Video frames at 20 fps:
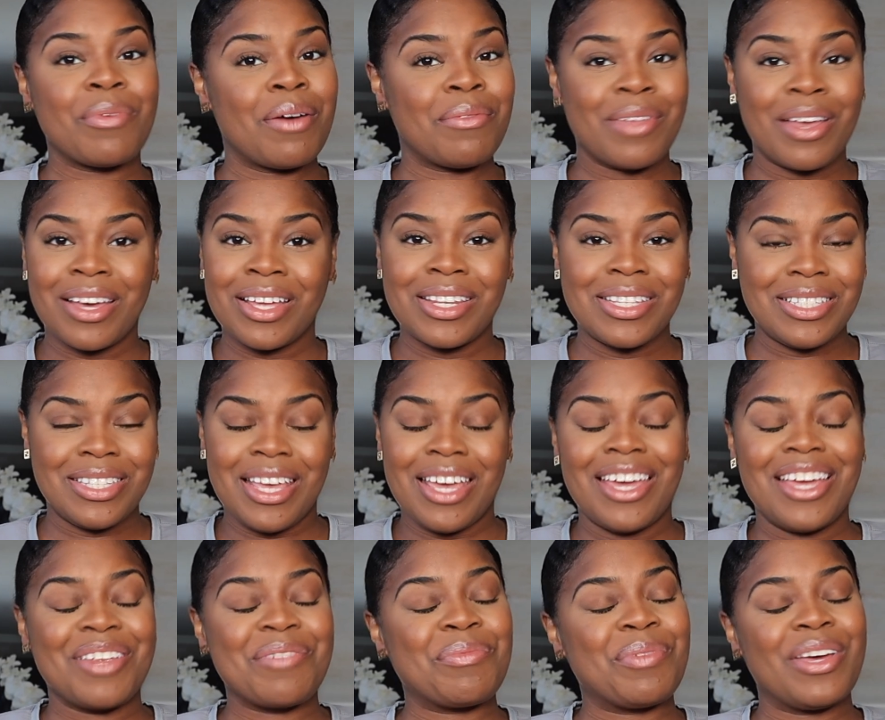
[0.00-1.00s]
I'm not going to say
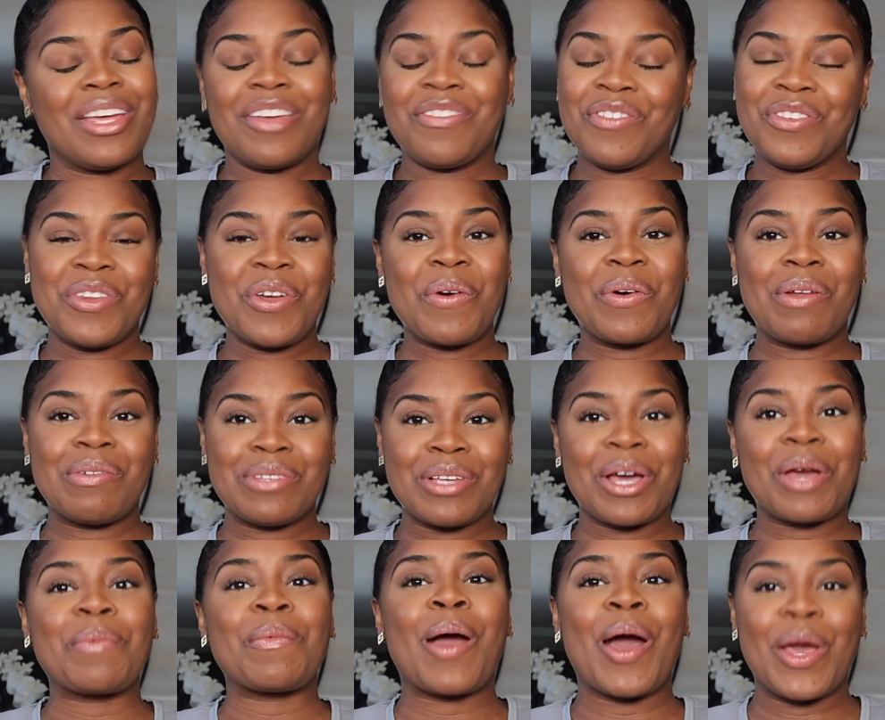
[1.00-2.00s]
it, but if you know what I'm
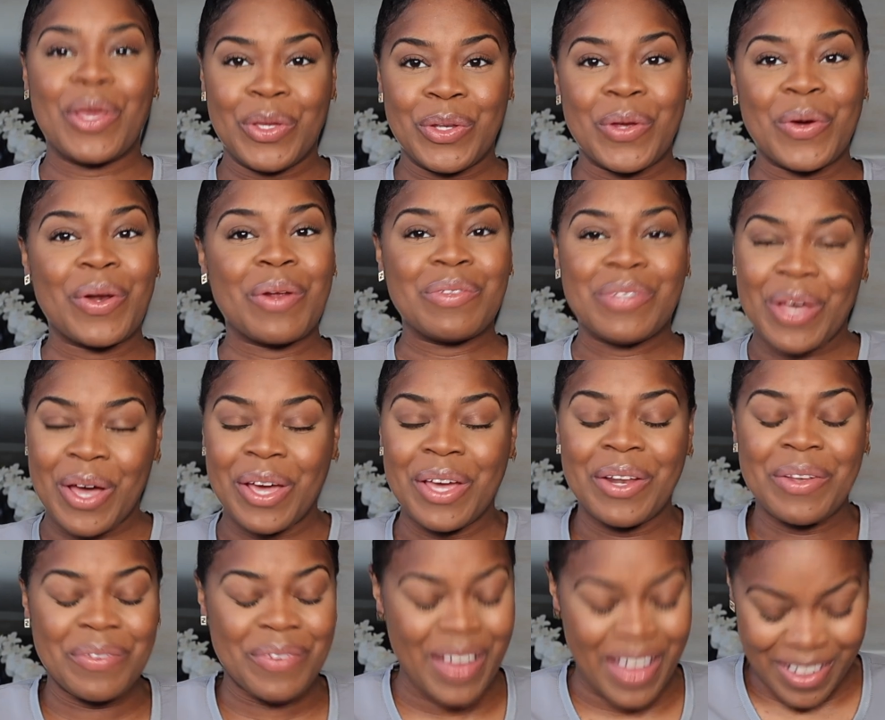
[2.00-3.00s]
talking about, you know what I'm
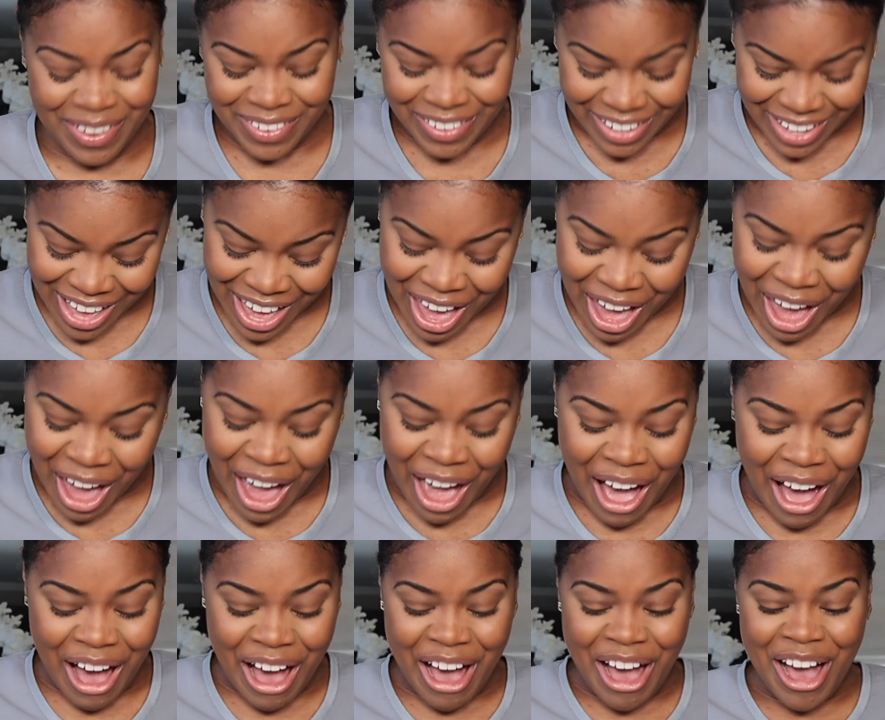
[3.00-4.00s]
talking
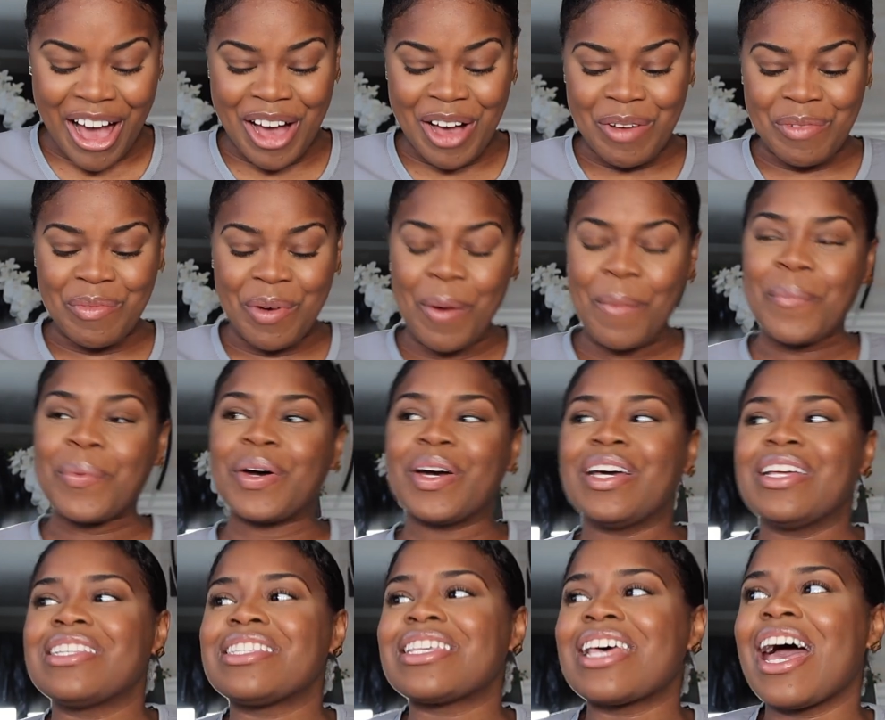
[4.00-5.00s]
about.
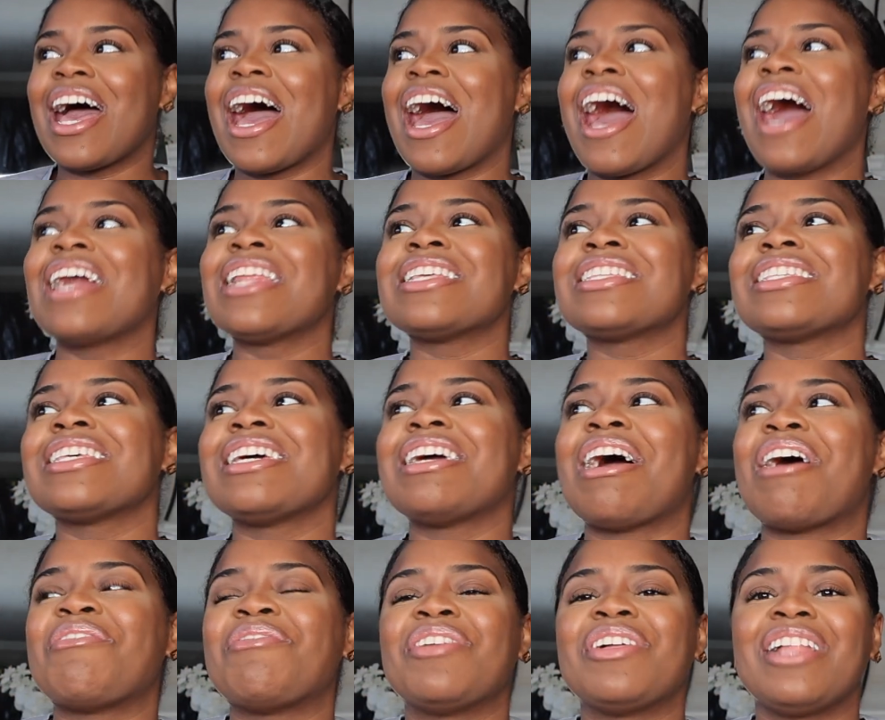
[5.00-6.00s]
But honestly,
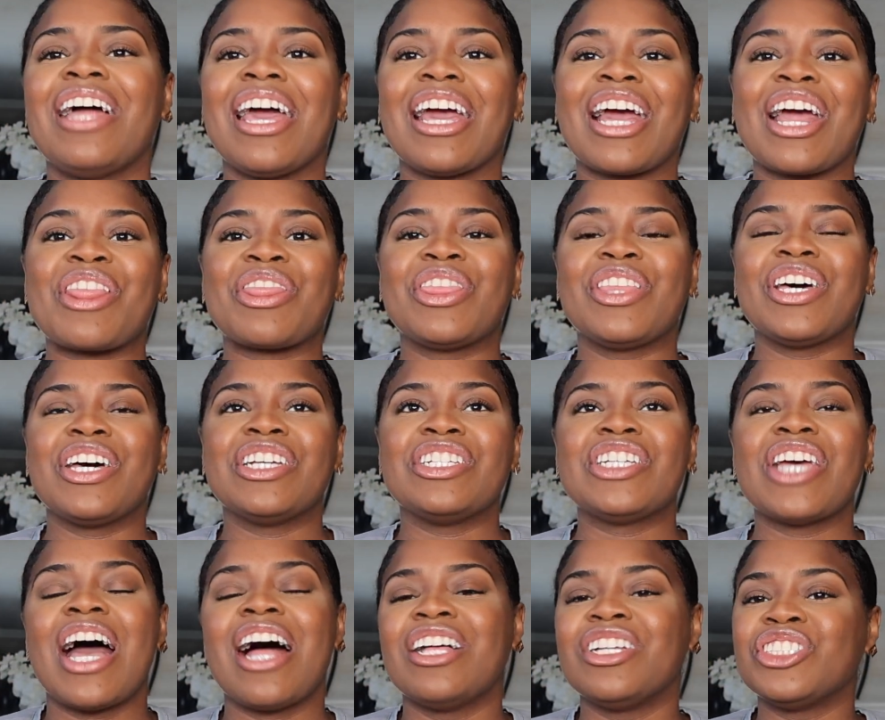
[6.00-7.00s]
I feel like the
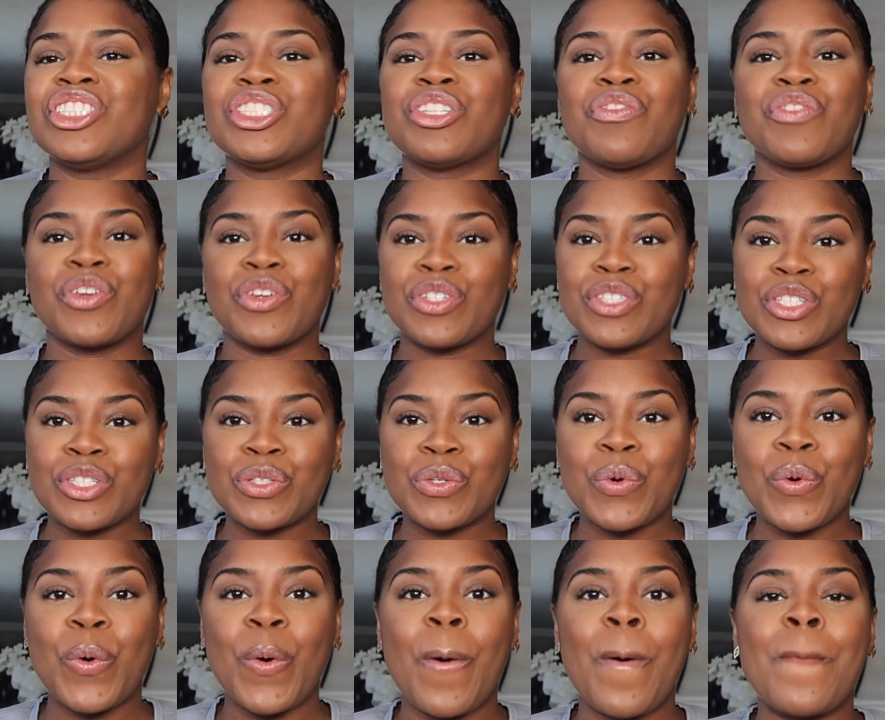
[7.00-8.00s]
challenges of nursing
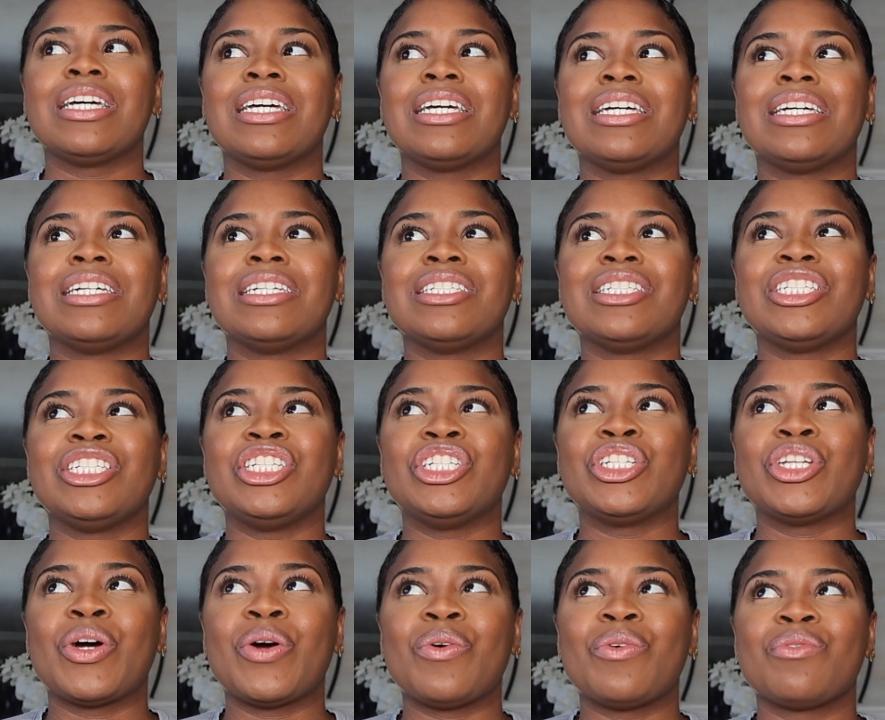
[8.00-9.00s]
school,
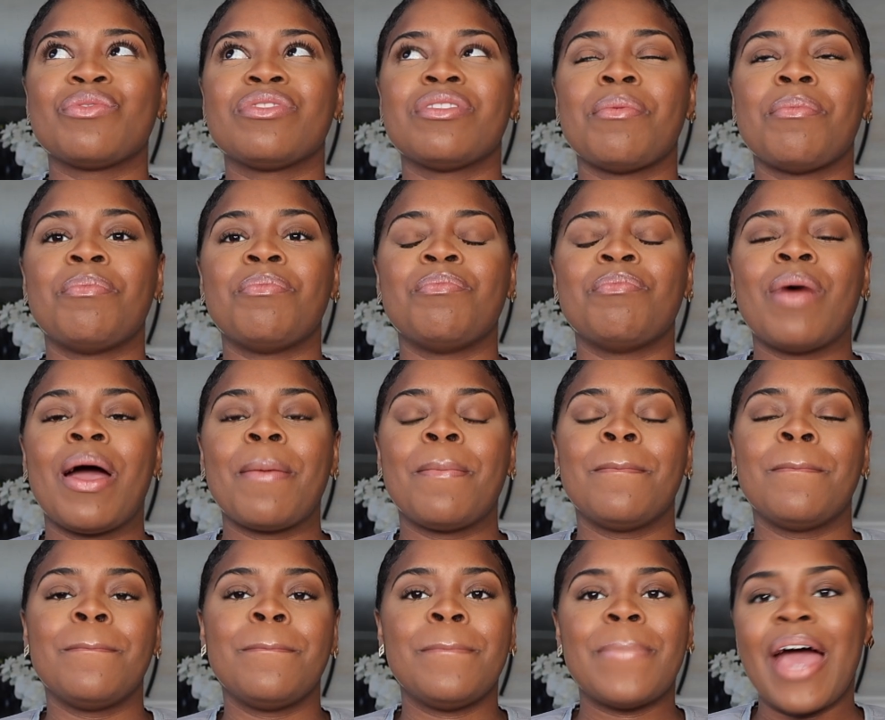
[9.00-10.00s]
my
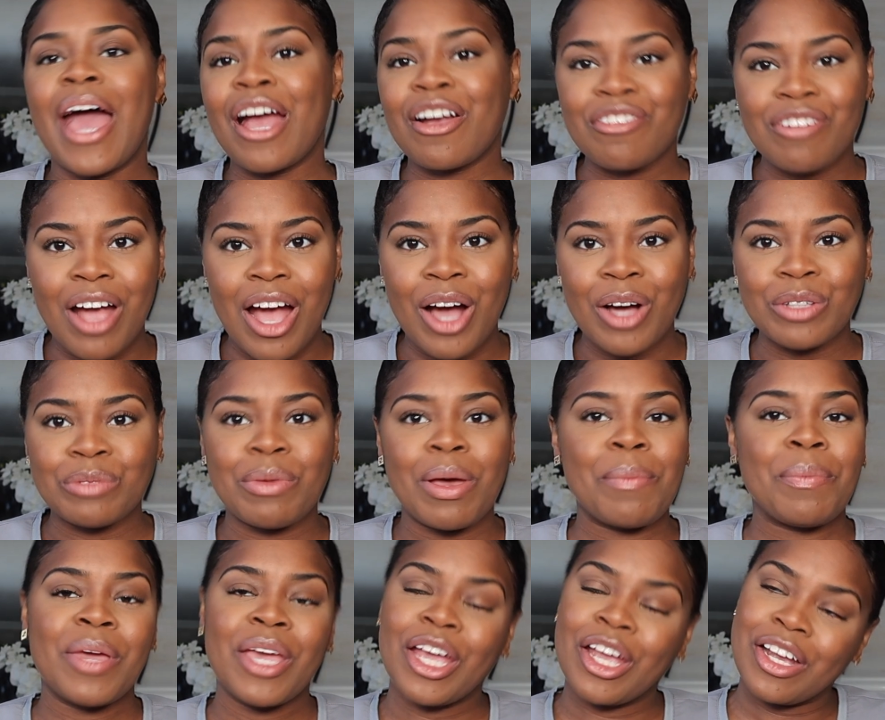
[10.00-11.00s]
background, my
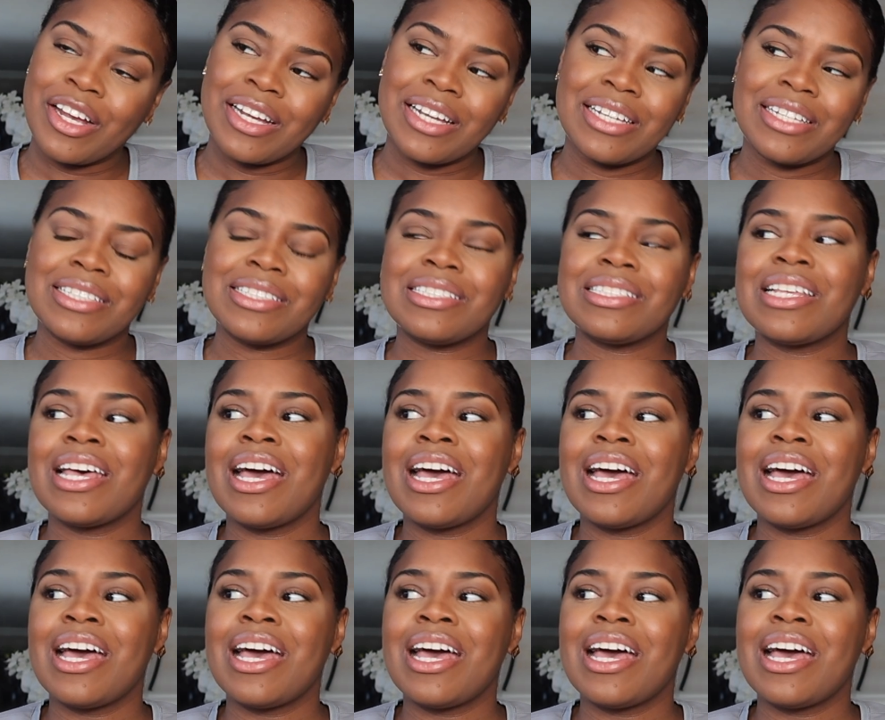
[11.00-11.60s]
parents,